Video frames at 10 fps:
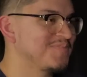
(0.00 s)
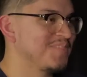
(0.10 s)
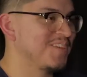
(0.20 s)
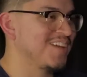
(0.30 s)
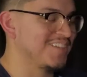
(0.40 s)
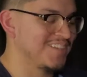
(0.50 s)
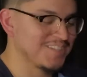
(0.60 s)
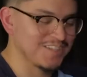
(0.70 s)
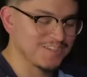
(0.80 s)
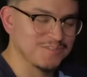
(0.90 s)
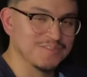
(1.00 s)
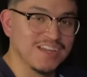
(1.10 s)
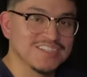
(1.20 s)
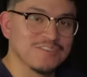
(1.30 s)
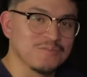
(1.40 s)
Yeah, that's a little
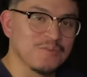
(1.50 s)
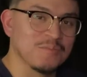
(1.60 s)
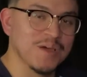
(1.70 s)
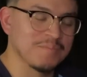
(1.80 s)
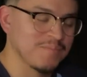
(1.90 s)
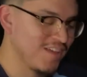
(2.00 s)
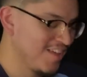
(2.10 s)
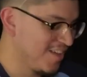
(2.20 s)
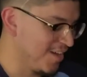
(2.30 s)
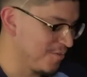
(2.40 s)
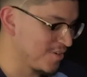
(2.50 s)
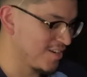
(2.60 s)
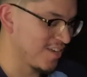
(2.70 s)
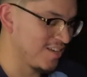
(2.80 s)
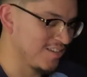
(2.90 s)
nice little roadmap, and we're
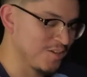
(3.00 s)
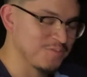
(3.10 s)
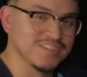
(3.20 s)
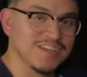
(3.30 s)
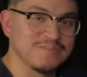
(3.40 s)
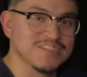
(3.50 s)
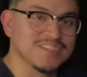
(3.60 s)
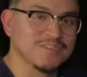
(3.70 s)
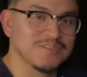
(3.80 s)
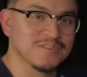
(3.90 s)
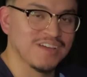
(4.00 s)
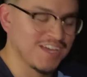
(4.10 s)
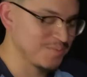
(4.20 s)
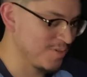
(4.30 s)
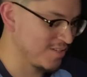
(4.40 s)
going to kind of go into every single
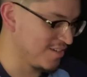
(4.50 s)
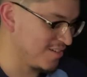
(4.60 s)
aspect here.